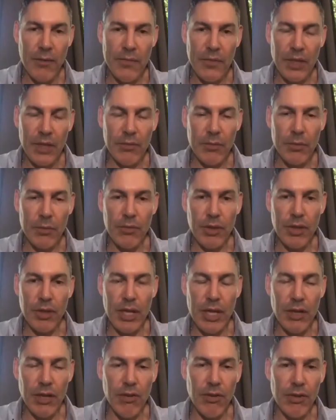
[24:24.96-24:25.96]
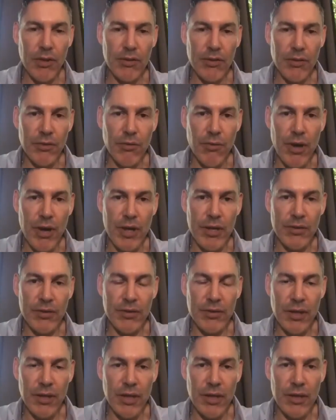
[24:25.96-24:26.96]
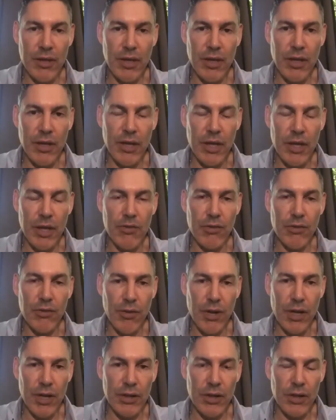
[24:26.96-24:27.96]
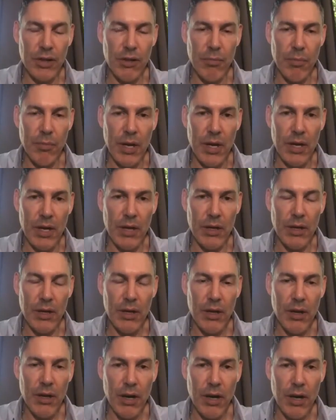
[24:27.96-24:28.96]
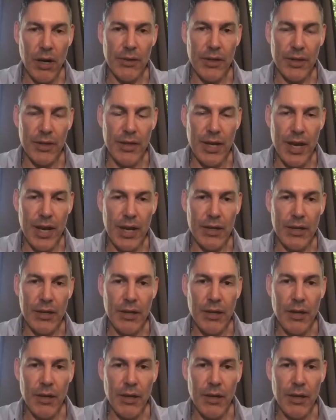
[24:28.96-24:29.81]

as between the increase in rents and the interest rate that you're paying on the debt.